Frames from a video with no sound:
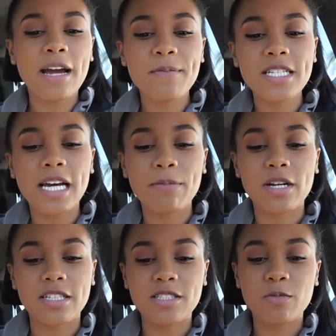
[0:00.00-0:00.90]
I'm the type
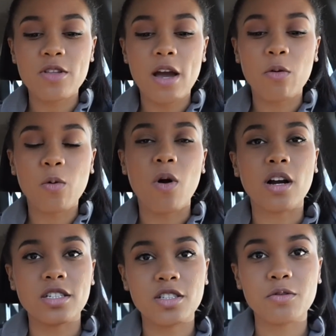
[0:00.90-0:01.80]
of customer that will
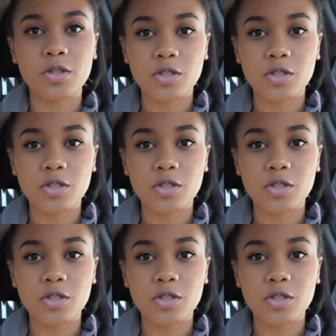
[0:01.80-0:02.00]
walk into a